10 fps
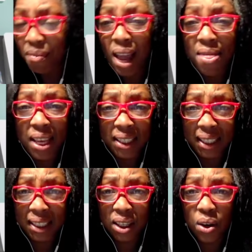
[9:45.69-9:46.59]
And this
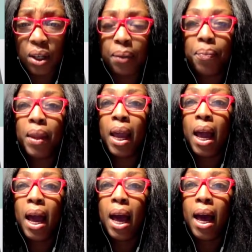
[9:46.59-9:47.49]
is good.
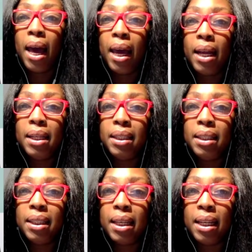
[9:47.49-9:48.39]

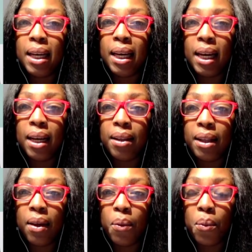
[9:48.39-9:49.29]
And
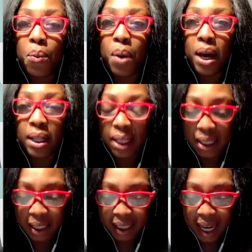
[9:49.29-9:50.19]
what
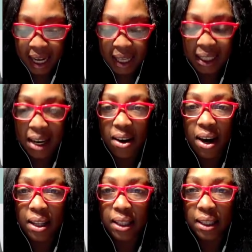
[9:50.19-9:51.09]
this is saying is
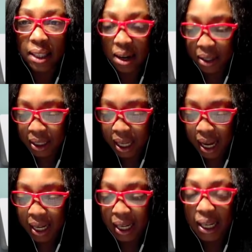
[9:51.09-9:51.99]
there's
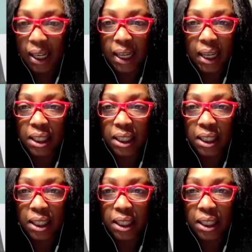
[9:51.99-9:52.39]
an healing.